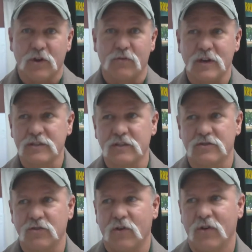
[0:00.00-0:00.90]
When you're resting the
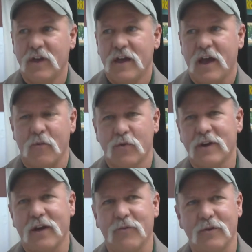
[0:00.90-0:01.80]
soil, and
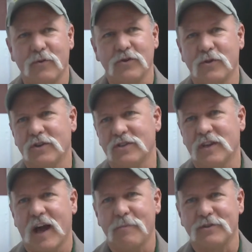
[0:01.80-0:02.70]
we're doing just
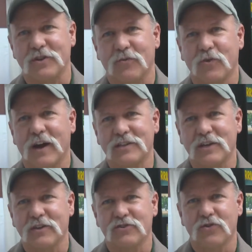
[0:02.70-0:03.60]
the opposite. We're
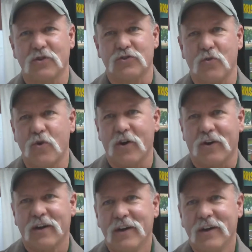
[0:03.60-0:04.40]
asking the soil to work,